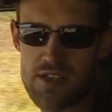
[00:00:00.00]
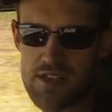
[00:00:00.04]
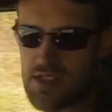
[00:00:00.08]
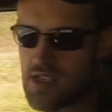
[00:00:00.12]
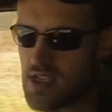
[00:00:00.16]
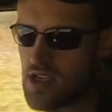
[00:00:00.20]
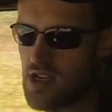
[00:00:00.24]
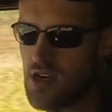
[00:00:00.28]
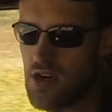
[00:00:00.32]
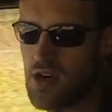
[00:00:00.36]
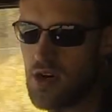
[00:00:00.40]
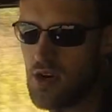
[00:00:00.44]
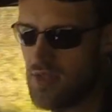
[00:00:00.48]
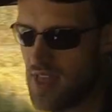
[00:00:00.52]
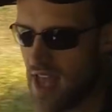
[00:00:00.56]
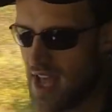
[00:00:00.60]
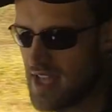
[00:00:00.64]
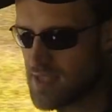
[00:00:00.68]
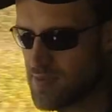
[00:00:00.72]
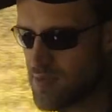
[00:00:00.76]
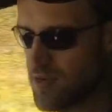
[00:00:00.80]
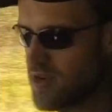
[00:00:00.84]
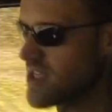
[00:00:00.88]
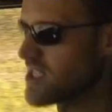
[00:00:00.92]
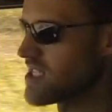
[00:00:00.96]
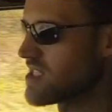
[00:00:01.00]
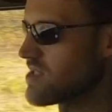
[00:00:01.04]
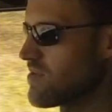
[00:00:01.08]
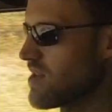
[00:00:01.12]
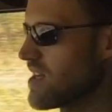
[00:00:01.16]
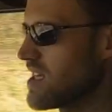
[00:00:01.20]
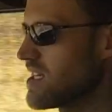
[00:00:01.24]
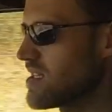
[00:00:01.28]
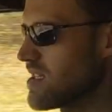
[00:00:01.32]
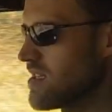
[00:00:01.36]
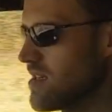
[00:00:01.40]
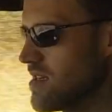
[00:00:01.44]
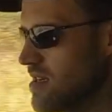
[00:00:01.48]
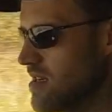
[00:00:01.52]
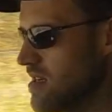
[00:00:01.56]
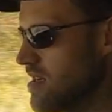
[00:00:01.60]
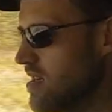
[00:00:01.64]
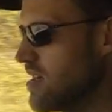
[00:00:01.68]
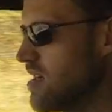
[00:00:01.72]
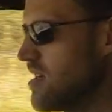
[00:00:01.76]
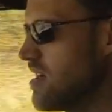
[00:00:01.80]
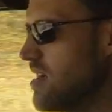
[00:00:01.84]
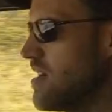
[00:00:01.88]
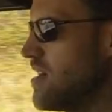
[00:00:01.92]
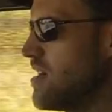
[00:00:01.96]
So that's pretty sweet.
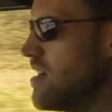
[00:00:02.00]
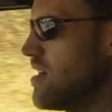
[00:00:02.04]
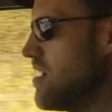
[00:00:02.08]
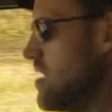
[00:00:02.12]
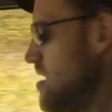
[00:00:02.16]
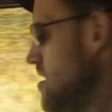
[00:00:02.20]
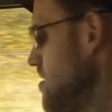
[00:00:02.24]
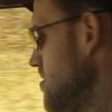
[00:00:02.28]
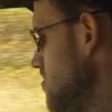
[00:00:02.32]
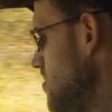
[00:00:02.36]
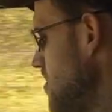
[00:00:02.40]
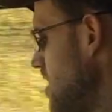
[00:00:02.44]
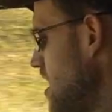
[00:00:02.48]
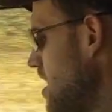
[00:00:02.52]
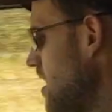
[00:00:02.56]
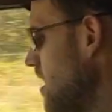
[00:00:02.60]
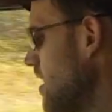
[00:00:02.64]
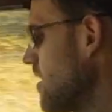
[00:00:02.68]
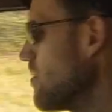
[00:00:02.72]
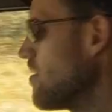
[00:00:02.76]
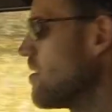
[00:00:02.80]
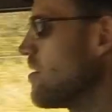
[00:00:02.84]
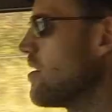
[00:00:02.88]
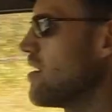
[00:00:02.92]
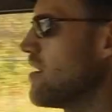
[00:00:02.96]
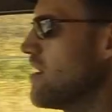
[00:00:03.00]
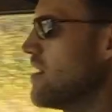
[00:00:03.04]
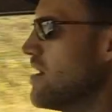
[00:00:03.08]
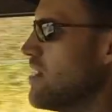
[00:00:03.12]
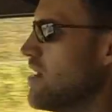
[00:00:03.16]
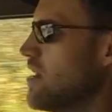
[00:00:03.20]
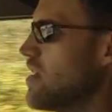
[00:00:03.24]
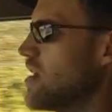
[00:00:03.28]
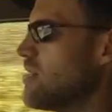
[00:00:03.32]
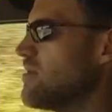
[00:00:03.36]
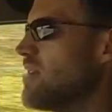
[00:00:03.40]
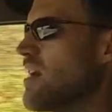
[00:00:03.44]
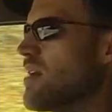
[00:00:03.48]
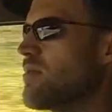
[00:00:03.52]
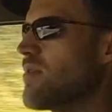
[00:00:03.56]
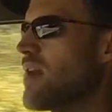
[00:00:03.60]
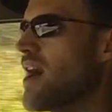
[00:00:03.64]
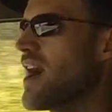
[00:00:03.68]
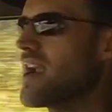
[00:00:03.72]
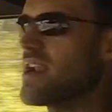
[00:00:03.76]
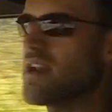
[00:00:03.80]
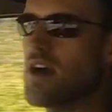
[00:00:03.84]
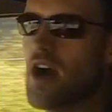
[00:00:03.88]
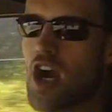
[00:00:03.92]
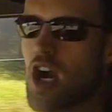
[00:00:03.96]
My
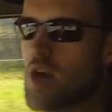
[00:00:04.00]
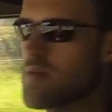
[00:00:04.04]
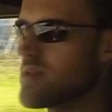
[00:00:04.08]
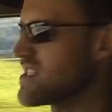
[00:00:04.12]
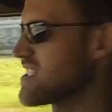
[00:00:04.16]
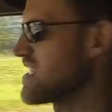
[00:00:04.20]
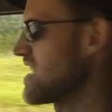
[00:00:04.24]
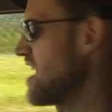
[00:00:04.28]
right arm is